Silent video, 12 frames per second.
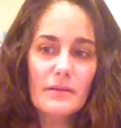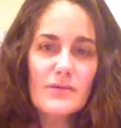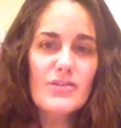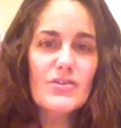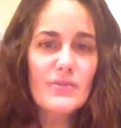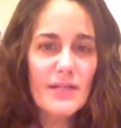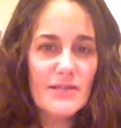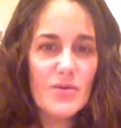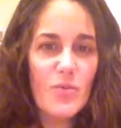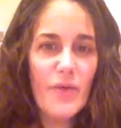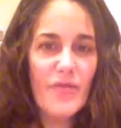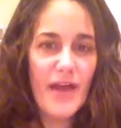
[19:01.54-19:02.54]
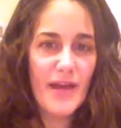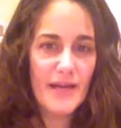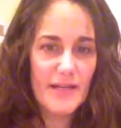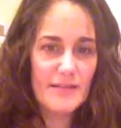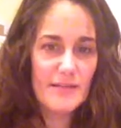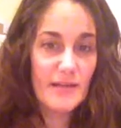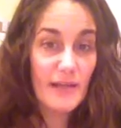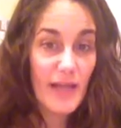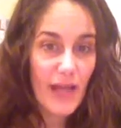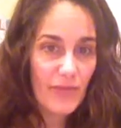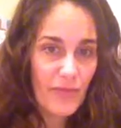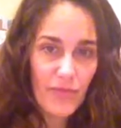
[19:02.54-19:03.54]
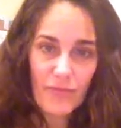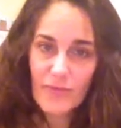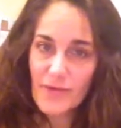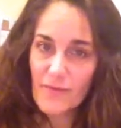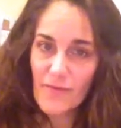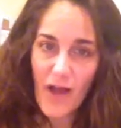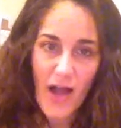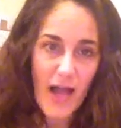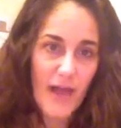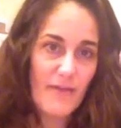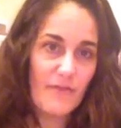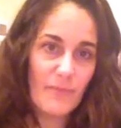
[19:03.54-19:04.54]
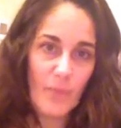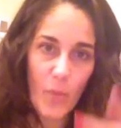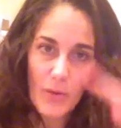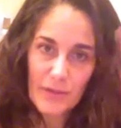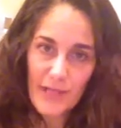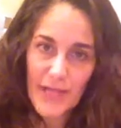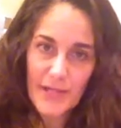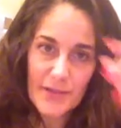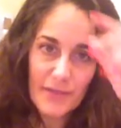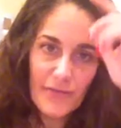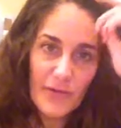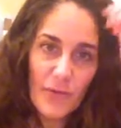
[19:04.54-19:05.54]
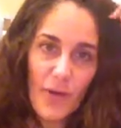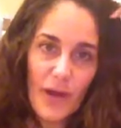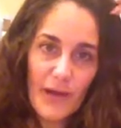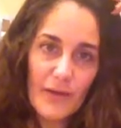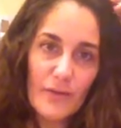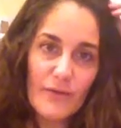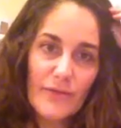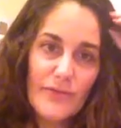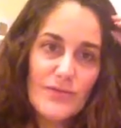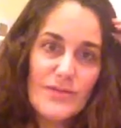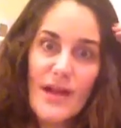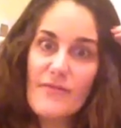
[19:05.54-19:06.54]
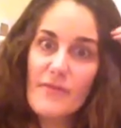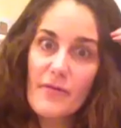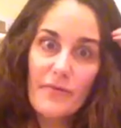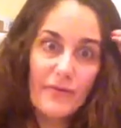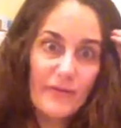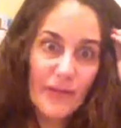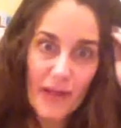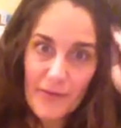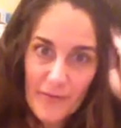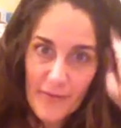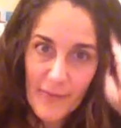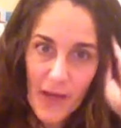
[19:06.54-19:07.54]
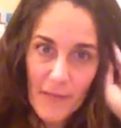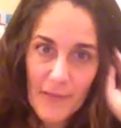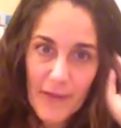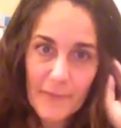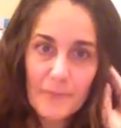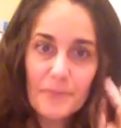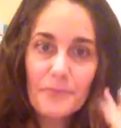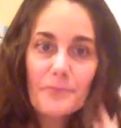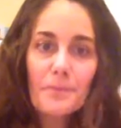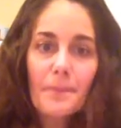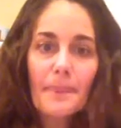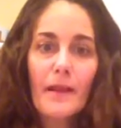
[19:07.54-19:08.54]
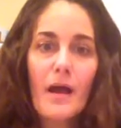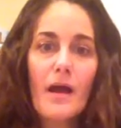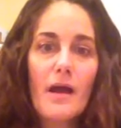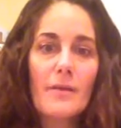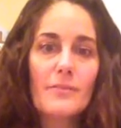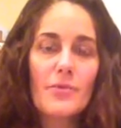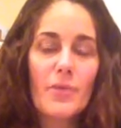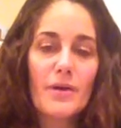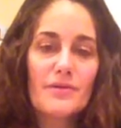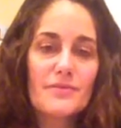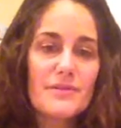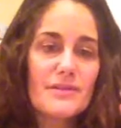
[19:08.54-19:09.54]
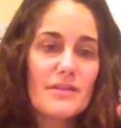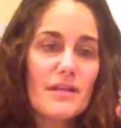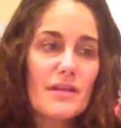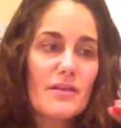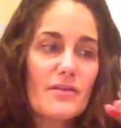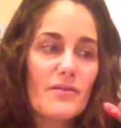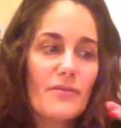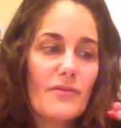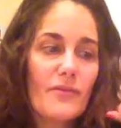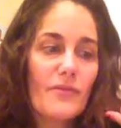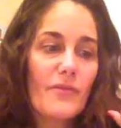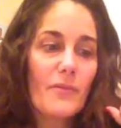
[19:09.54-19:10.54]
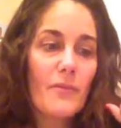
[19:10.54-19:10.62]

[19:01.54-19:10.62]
tune into what that is. And again, 3 to 5 more later if you want, or if you just have a flood of them coming. You want to receive